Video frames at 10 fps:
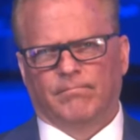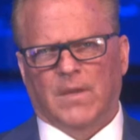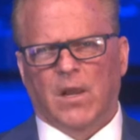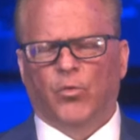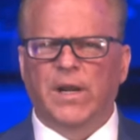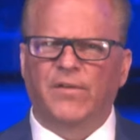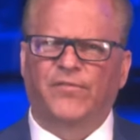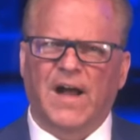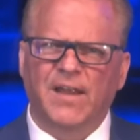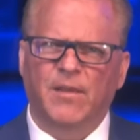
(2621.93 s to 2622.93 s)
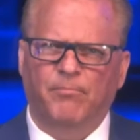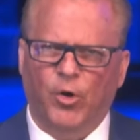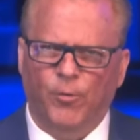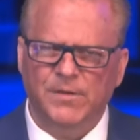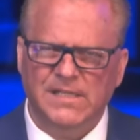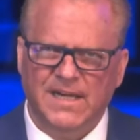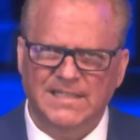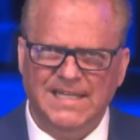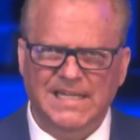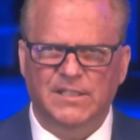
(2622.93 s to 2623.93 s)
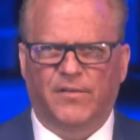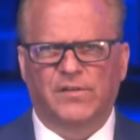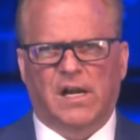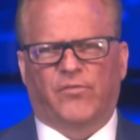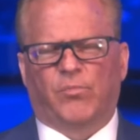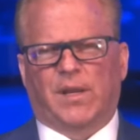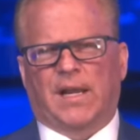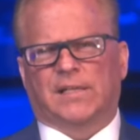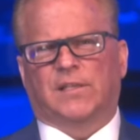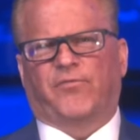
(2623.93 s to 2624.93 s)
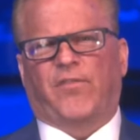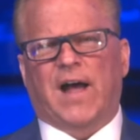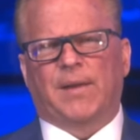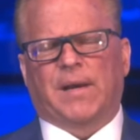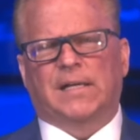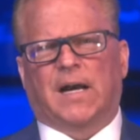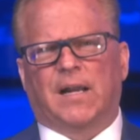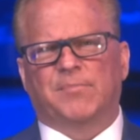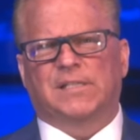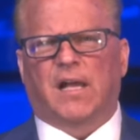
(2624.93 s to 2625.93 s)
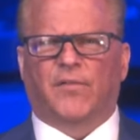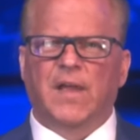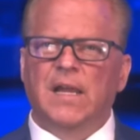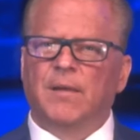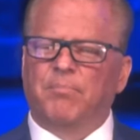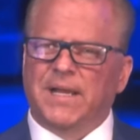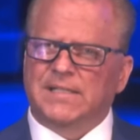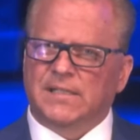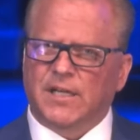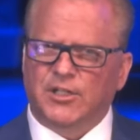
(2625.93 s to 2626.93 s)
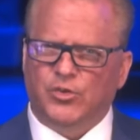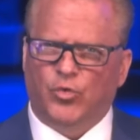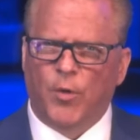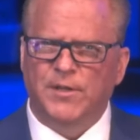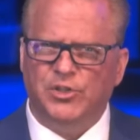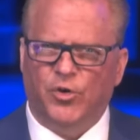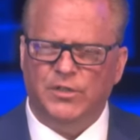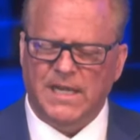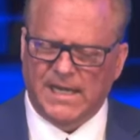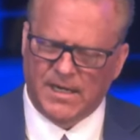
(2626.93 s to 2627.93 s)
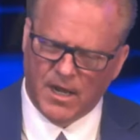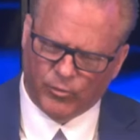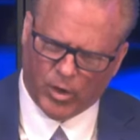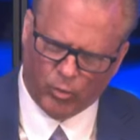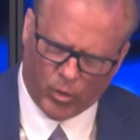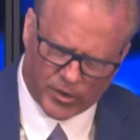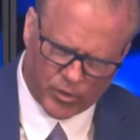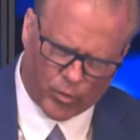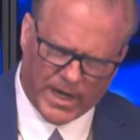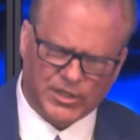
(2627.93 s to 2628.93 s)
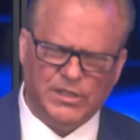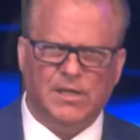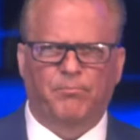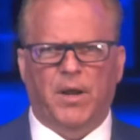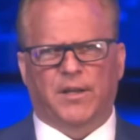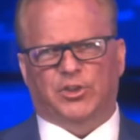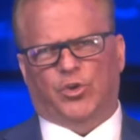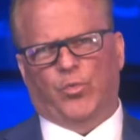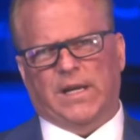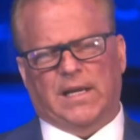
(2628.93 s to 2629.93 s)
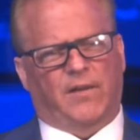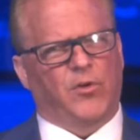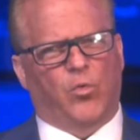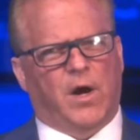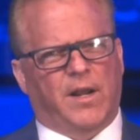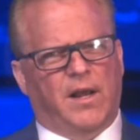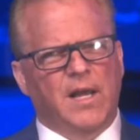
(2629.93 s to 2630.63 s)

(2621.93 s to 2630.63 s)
redefine the purpose and intent of government as defined by God Himself in places such as Romans 13 reward the righteous and punish the wicked. If you want to